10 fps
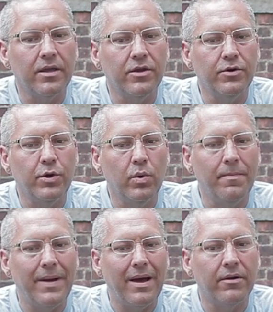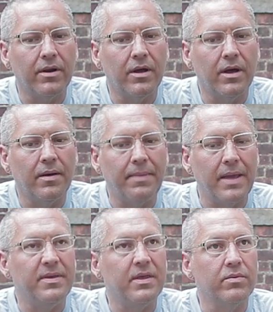you knew about a
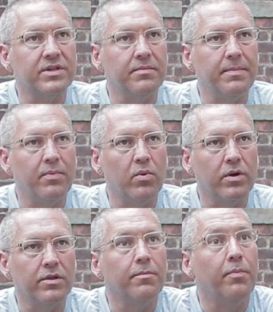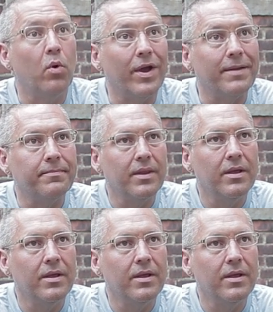baby that was going to be born, a little boy,